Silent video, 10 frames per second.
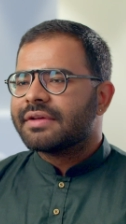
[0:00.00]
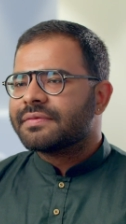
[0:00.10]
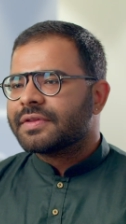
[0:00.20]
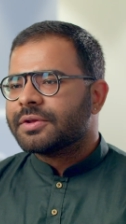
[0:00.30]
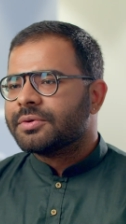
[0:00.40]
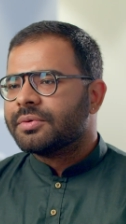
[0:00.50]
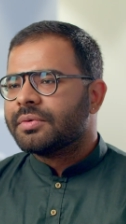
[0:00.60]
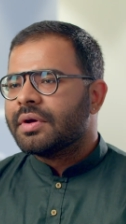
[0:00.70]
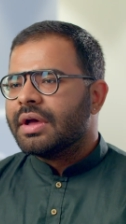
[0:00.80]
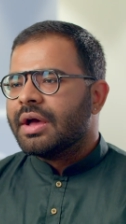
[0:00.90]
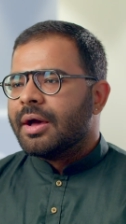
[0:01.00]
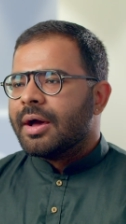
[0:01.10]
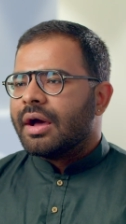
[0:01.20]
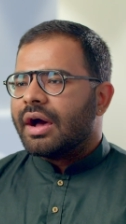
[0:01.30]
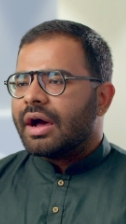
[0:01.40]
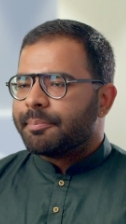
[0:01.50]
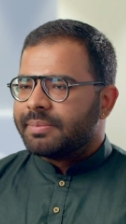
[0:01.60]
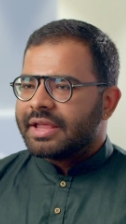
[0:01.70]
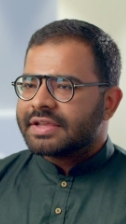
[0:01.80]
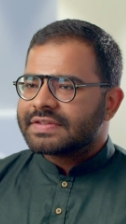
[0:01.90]
gives you a
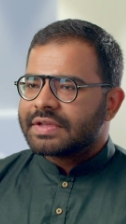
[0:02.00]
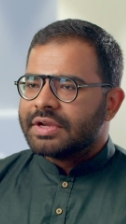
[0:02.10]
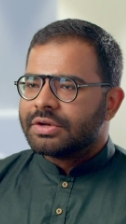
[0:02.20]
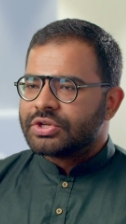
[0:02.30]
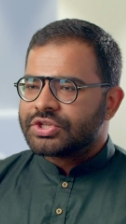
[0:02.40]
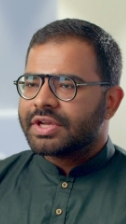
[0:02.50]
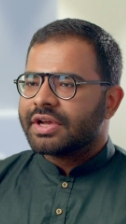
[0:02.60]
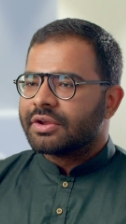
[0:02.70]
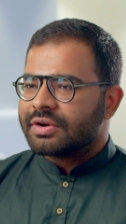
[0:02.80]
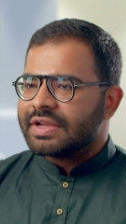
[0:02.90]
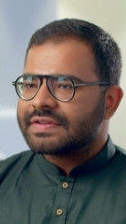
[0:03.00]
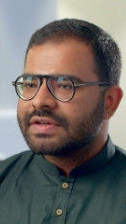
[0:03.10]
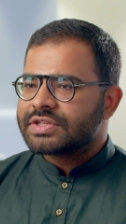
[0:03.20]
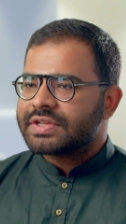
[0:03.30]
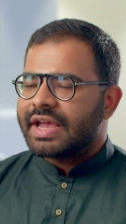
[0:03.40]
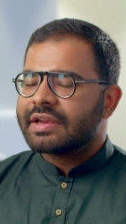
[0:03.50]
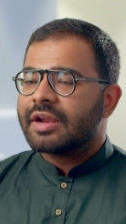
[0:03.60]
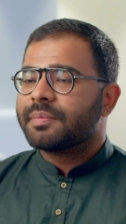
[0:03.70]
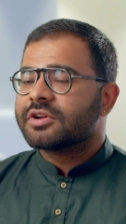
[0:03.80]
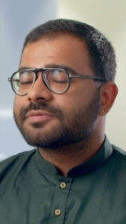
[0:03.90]
place to share your research and
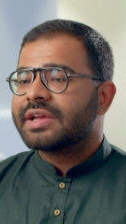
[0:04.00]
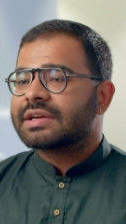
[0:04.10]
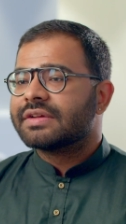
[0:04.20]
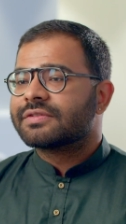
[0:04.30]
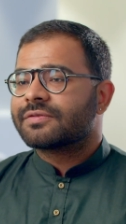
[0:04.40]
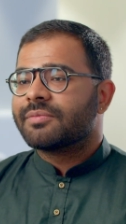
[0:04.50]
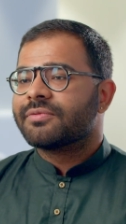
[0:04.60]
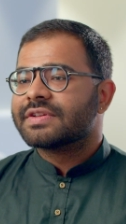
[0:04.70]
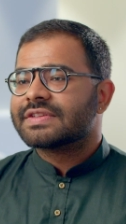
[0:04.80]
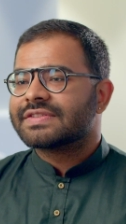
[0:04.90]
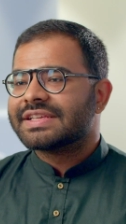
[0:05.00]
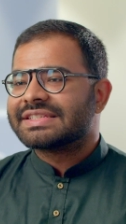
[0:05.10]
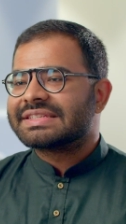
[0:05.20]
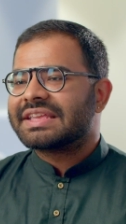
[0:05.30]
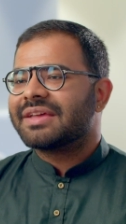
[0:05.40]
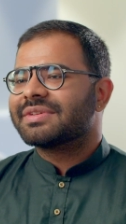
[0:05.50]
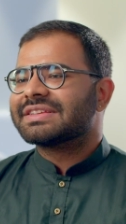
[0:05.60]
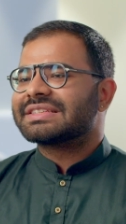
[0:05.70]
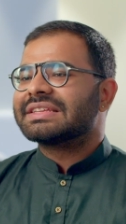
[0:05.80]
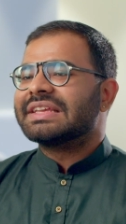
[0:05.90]
get perspectives from physicists,
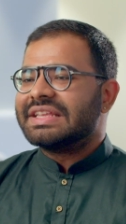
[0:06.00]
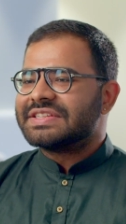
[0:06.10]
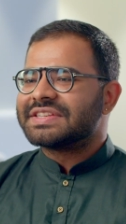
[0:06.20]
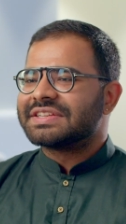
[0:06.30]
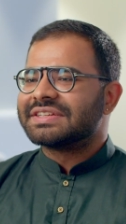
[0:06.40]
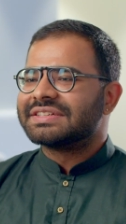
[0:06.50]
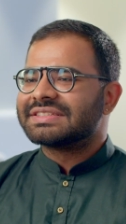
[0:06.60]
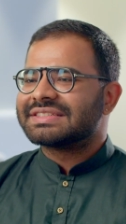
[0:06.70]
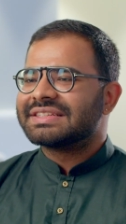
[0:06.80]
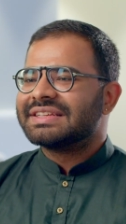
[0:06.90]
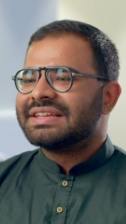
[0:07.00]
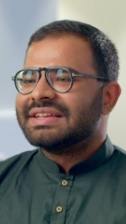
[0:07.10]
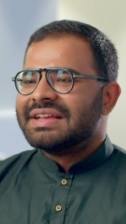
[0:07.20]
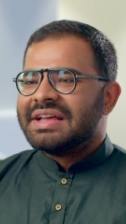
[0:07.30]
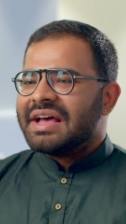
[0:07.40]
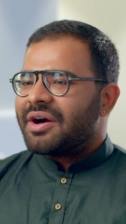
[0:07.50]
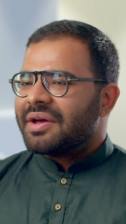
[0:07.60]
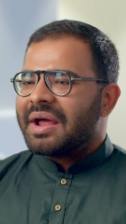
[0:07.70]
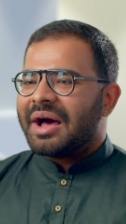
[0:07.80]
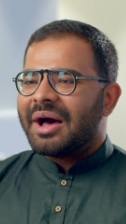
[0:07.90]
chemists, engineers
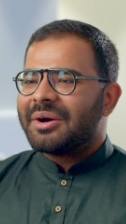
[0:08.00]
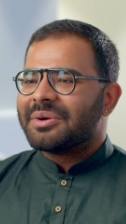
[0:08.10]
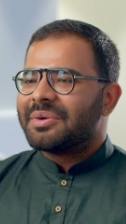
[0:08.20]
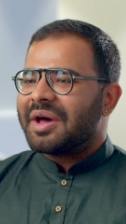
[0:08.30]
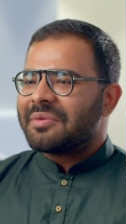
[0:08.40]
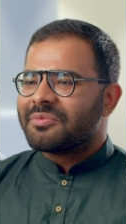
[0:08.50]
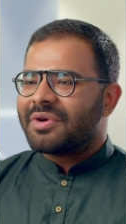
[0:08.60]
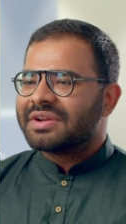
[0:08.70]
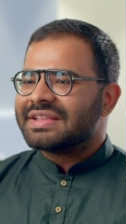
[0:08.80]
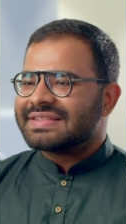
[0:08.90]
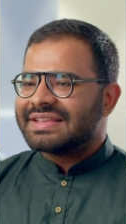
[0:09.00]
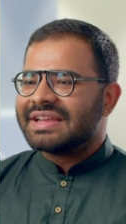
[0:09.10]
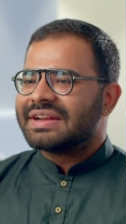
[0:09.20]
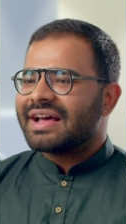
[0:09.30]
on how and what they see it